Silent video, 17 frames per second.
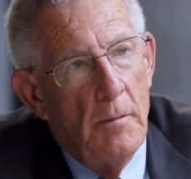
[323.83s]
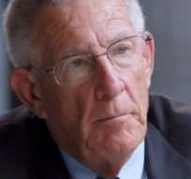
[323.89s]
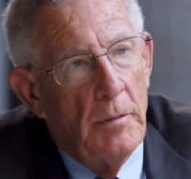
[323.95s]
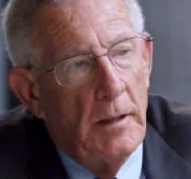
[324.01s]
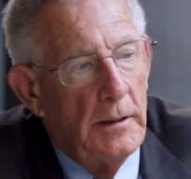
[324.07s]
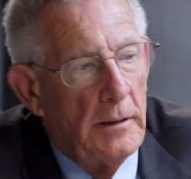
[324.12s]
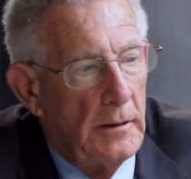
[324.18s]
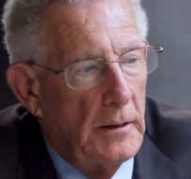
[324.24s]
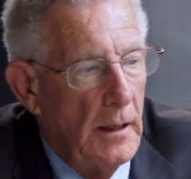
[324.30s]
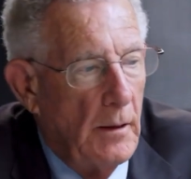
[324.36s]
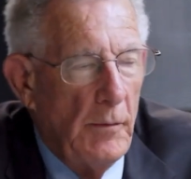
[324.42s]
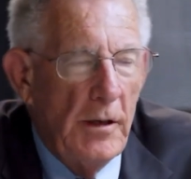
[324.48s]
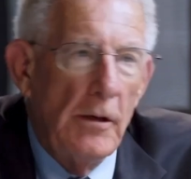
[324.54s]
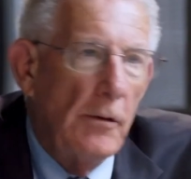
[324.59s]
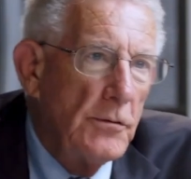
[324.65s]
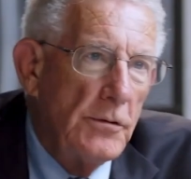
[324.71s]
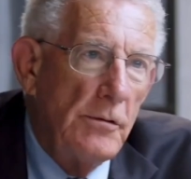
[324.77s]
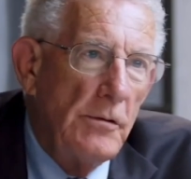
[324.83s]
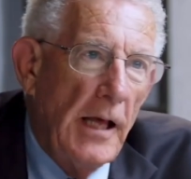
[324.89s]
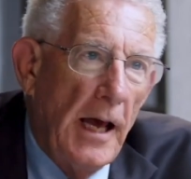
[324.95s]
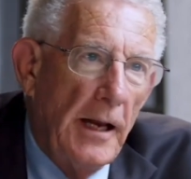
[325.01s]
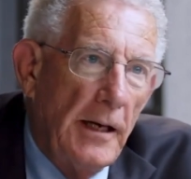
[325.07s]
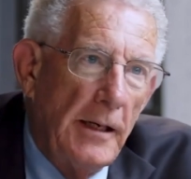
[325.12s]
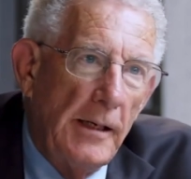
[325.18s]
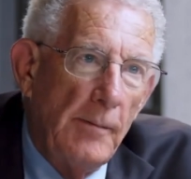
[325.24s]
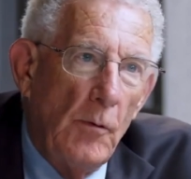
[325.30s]
But we don't do
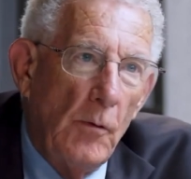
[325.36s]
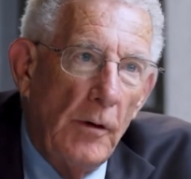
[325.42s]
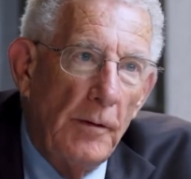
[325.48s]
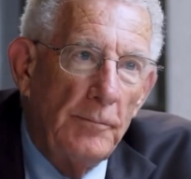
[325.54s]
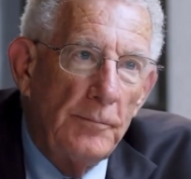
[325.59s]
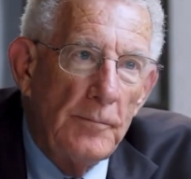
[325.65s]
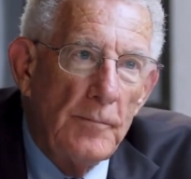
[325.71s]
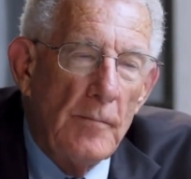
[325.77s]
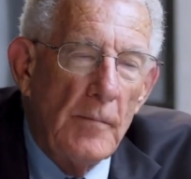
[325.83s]
that anymore.